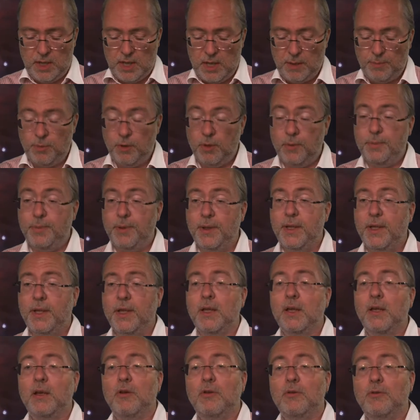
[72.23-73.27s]
Apple
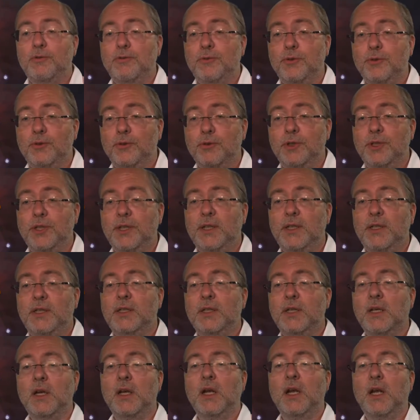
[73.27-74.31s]
Pay,
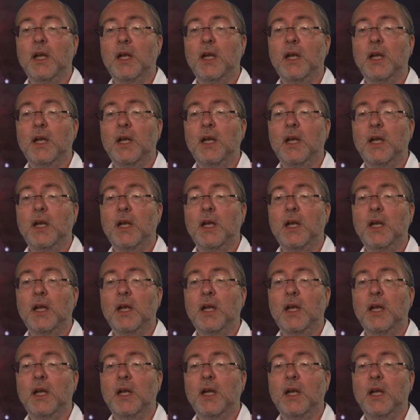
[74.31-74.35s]
PhotoKit,